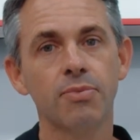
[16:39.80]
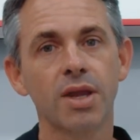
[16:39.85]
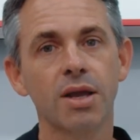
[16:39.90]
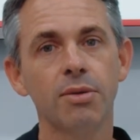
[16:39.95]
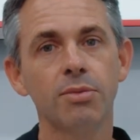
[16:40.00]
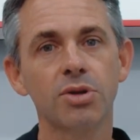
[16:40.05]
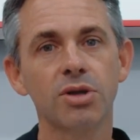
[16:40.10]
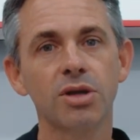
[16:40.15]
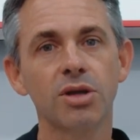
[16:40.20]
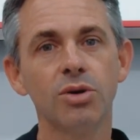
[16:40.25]

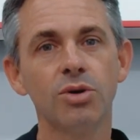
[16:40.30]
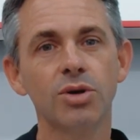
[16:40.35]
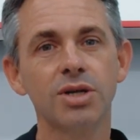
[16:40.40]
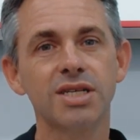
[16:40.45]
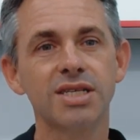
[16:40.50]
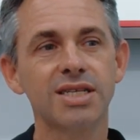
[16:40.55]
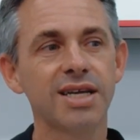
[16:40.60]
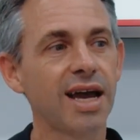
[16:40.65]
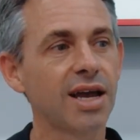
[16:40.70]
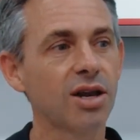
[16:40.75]
But the Lord's
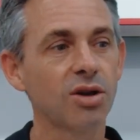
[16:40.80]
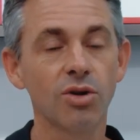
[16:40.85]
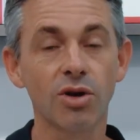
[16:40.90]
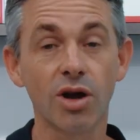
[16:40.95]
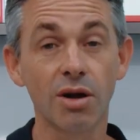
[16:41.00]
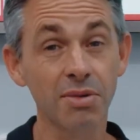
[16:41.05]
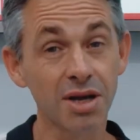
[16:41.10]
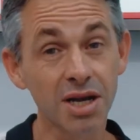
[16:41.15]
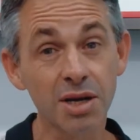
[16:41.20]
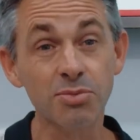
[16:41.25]
saying, look,
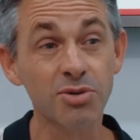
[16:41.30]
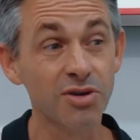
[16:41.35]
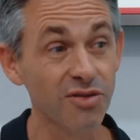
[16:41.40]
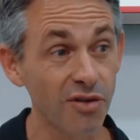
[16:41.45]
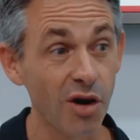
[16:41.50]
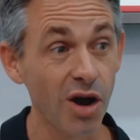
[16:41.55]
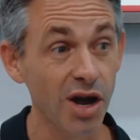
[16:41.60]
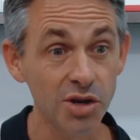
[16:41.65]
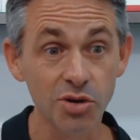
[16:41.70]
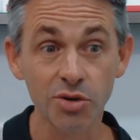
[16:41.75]
I'm going to
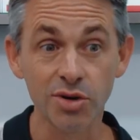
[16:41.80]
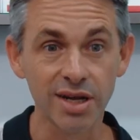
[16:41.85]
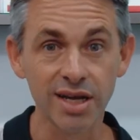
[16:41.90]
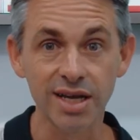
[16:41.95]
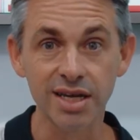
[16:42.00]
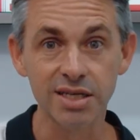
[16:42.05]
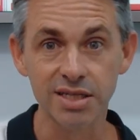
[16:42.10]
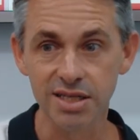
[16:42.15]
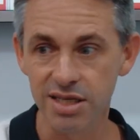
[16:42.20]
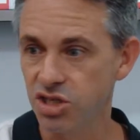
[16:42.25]
provide your
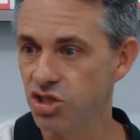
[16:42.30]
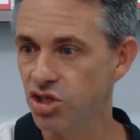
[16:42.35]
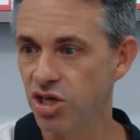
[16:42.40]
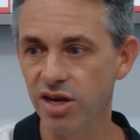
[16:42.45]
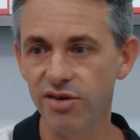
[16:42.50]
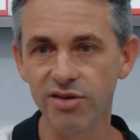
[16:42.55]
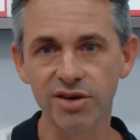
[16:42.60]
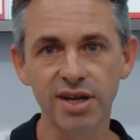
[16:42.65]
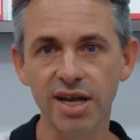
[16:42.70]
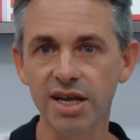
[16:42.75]
needs this
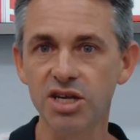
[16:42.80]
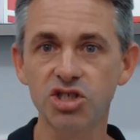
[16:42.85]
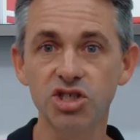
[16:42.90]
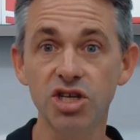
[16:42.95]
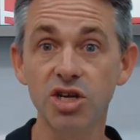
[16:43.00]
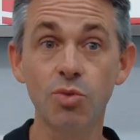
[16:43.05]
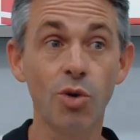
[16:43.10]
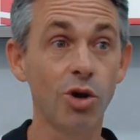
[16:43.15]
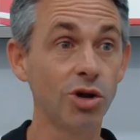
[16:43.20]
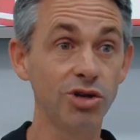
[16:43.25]
year and next
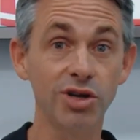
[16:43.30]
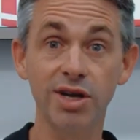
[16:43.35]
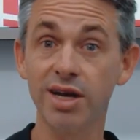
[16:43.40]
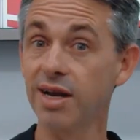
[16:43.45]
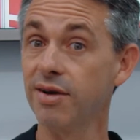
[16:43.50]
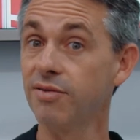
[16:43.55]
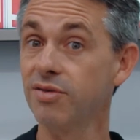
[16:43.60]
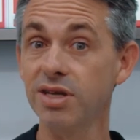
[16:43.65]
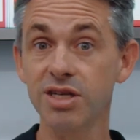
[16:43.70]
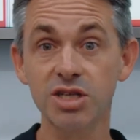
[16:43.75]
year while you get
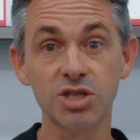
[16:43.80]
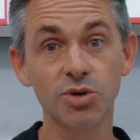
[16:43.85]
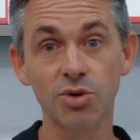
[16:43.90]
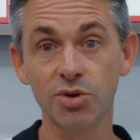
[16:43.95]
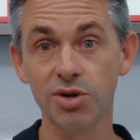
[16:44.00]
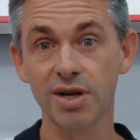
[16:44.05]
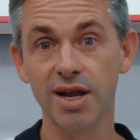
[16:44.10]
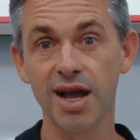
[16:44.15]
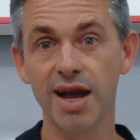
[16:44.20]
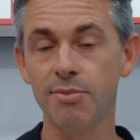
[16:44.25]
everything
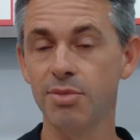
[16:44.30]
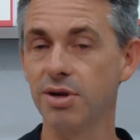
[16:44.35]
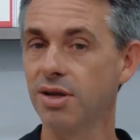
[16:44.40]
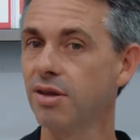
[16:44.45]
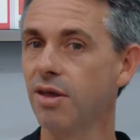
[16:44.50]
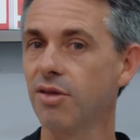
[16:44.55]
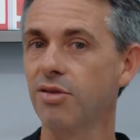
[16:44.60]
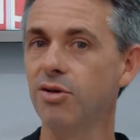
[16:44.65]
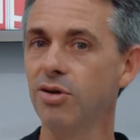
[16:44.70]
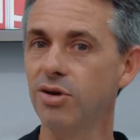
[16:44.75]
sorted out, but in
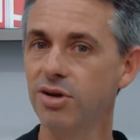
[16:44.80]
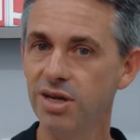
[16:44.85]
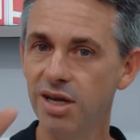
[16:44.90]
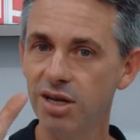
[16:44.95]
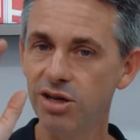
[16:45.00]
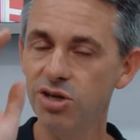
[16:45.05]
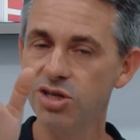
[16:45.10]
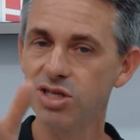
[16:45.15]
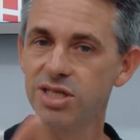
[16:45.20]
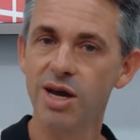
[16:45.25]
the third year,
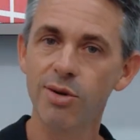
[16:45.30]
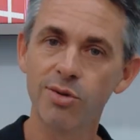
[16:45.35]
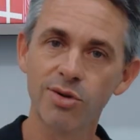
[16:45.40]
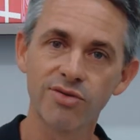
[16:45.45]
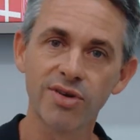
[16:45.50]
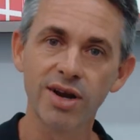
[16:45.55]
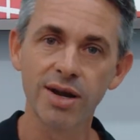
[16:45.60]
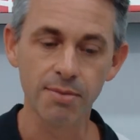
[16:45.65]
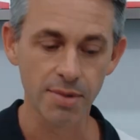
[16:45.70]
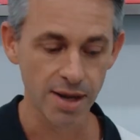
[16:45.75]
you sow and
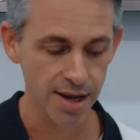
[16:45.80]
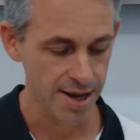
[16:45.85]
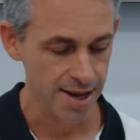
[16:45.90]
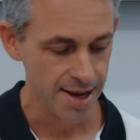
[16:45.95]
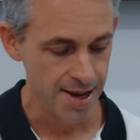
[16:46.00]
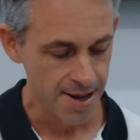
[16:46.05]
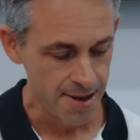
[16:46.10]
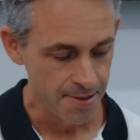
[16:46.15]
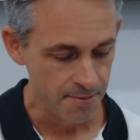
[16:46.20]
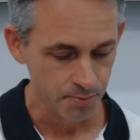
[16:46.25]
reap.
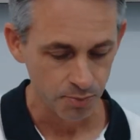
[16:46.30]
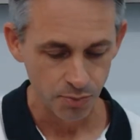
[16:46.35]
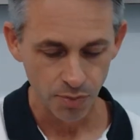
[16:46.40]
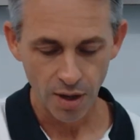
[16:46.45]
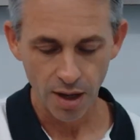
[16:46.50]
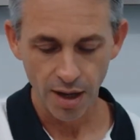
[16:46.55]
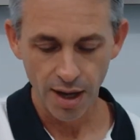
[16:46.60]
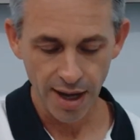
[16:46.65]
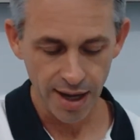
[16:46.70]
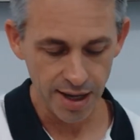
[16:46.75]

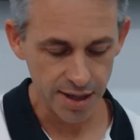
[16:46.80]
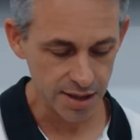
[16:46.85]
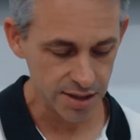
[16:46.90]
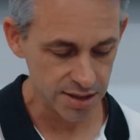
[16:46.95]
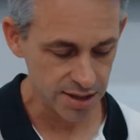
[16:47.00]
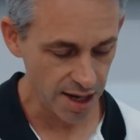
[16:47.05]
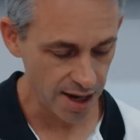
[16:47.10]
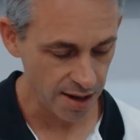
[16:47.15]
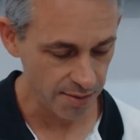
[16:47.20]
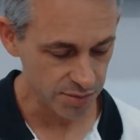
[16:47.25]
And
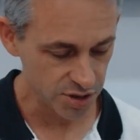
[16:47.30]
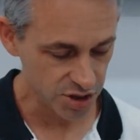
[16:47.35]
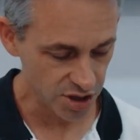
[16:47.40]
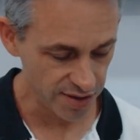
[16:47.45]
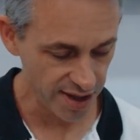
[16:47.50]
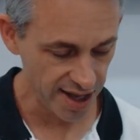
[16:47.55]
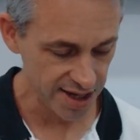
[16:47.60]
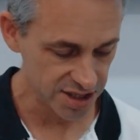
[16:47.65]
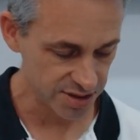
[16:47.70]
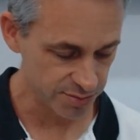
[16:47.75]
so
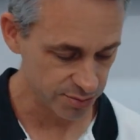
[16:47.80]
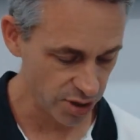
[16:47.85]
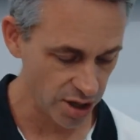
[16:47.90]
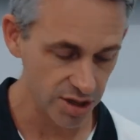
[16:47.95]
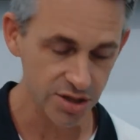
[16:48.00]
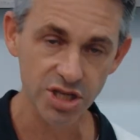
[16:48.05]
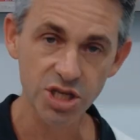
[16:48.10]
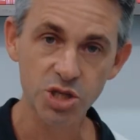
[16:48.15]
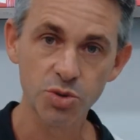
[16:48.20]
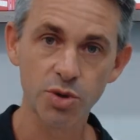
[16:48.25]
that's a
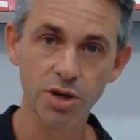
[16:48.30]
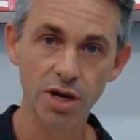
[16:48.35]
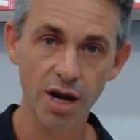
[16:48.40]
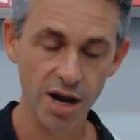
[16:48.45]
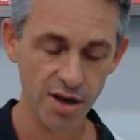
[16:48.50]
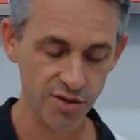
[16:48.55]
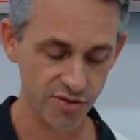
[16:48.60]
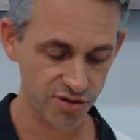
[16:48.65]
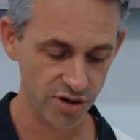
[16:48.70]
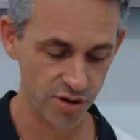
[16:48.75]
process we're
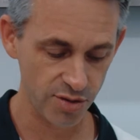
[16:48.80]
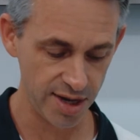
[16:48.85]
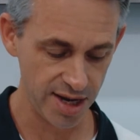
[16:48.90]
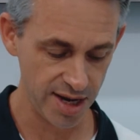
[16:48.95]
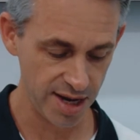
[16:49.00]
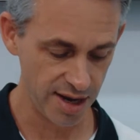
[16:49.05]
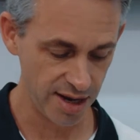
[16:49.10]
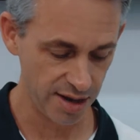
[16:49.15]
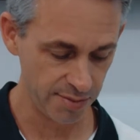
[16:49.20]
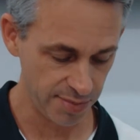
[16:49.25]
going through
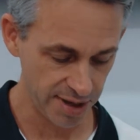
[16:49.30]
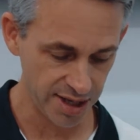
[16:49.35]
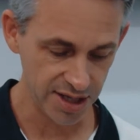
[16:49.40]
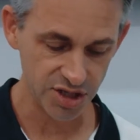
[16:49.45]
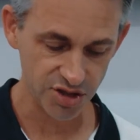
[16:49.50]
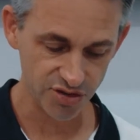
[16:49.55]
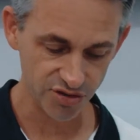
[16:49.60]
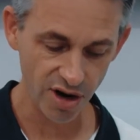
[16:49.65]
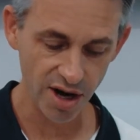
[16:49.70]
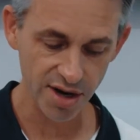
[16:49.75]
here at
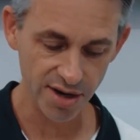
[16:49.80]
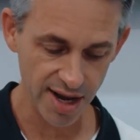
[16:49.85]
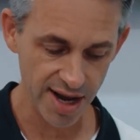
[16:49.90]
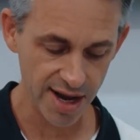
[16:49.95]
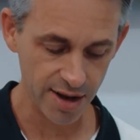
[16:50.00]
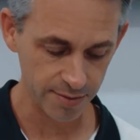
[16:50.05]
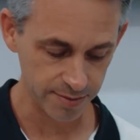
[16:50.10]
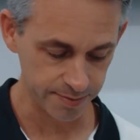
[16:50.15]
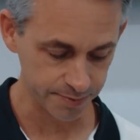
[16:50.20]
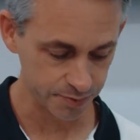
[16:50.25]
Peace right
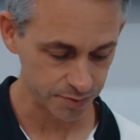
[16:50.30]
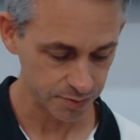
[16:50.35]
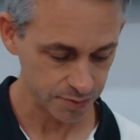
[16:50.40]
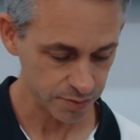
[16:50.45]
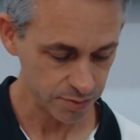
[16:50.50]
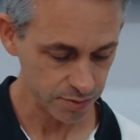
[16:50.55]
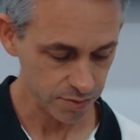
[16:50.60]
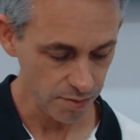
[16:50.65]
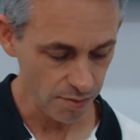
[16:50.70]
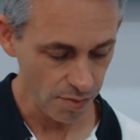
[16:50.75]
now.
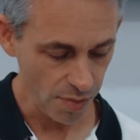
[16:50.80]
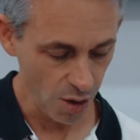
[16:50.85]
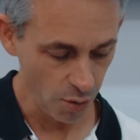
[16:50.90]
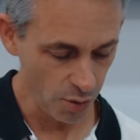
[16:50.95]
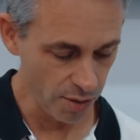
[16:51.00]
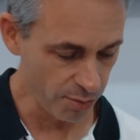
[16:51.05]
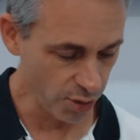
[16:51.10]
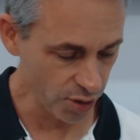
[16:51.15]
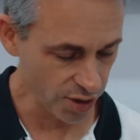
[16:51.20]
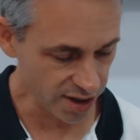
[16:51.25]

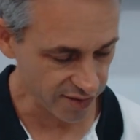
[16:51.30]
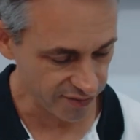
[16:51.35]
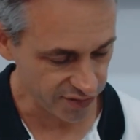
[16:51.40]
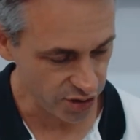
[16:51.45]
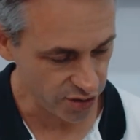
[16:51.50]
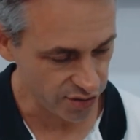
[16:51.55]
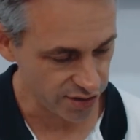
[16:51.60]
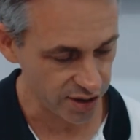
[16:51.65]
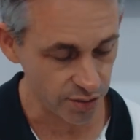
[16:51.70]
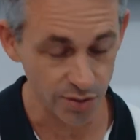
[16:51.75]
We're putting a
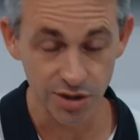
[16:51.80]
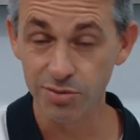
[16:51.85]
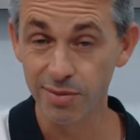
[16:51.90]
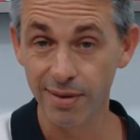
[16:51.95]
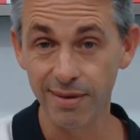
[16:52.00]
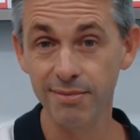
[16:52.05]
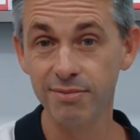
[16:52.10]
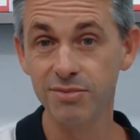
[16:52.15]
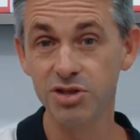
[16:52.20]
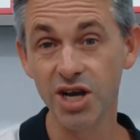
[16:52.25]
few things, we're
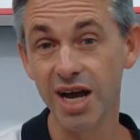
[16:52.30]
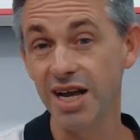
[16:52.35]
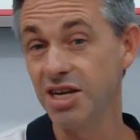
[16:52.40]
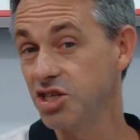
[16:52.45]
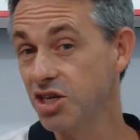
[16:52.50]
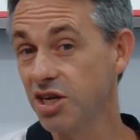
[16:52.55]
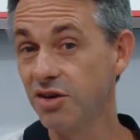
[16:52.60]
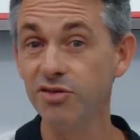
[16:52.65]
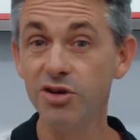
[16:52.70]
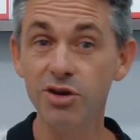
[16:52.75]

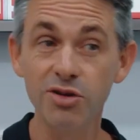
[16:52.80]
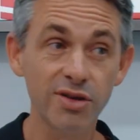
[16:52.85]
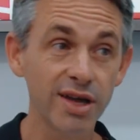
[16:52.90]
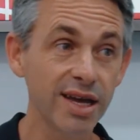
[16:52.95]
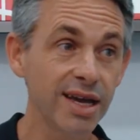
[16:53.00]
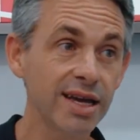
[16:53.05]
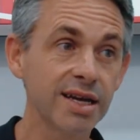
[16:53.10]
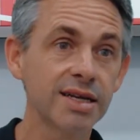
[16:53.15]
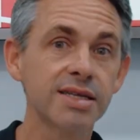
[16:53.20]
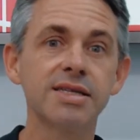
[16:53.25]
changing a few
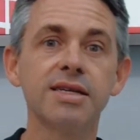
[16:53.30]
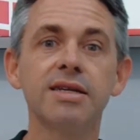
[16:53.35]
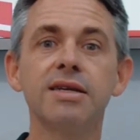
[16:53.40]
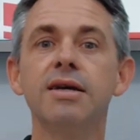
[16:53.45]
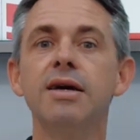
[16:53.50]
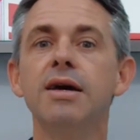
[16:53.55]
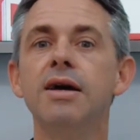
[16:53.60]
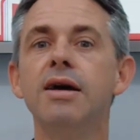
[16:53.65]
things, and